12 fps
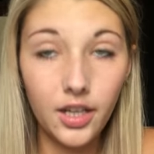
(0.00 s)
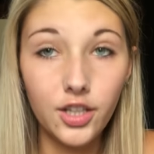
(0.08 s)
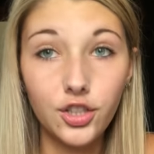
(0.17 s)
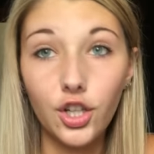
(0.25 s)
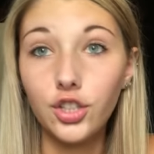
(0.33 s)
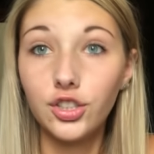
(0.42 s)

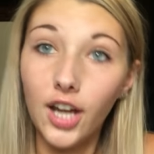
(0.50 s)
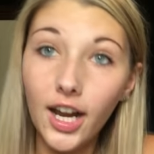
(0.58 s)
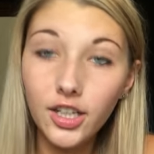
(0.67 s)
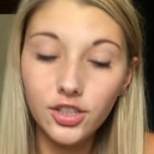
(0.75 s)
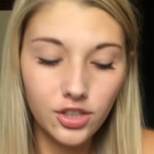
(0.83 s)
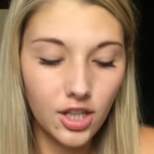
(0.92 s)
because girls are
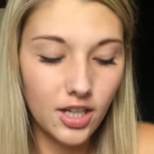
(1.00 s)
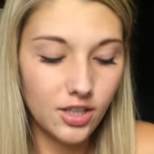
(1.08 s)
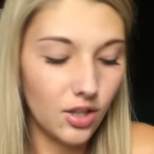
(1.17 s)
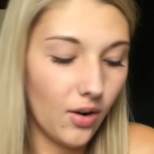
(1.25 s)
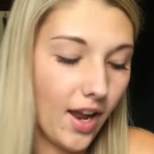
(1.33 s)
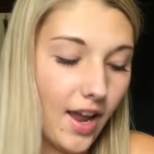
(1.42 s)
extra.
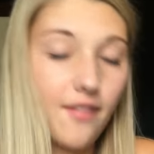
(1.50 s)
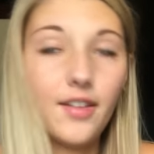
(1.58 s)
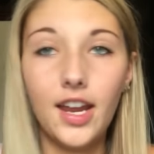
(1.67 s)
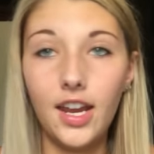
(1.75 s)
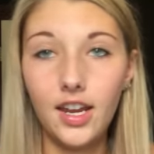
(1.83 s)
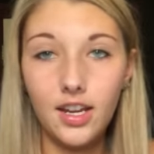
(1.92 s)
So I have
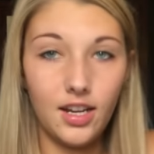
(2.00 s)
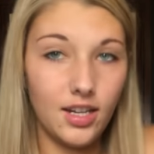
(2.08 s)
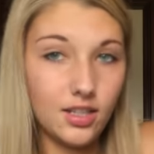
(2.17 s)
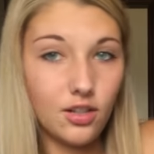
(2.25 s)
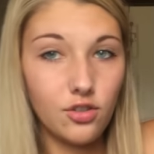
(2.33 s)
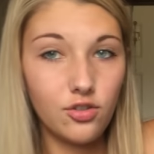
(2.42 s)
a
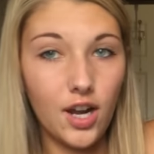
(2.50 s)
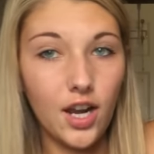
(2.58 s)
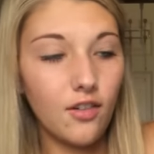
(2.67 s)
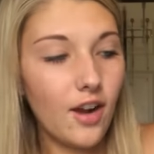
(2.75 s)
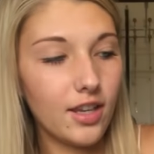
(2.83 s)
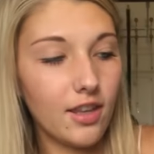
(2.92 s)
nice little
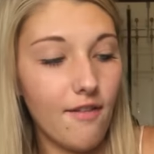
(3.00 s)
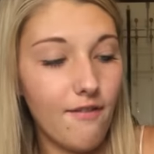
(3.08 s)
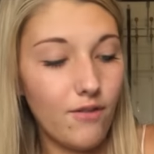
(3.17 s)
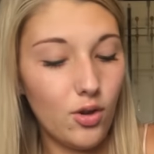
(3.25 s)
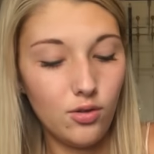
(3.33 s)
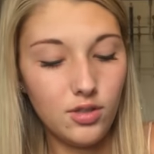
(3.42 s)
drying rack
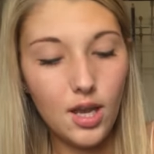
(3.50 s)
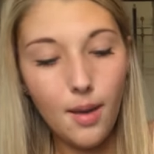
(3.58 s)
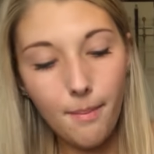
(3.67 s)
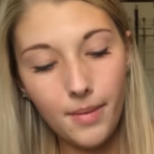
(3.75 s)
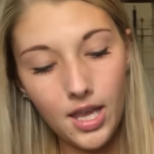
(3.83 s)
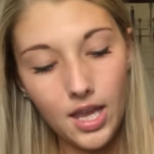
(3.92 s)
that folds
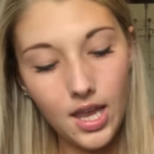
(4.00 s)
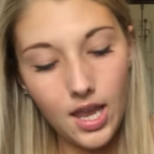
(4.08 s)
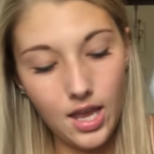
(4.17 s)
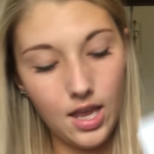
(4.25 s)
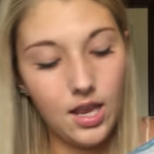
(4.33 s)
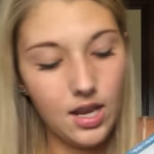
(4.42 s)
up
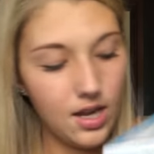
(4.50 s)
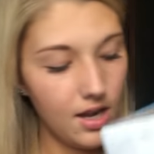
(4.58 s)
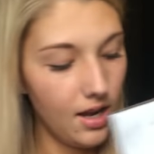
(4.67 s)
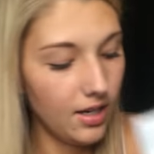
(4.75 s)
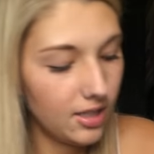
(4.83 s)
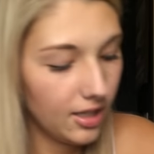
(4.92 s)

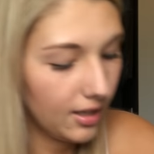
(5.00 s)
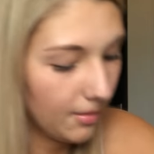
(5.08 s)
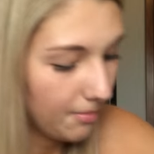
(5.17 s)
nice and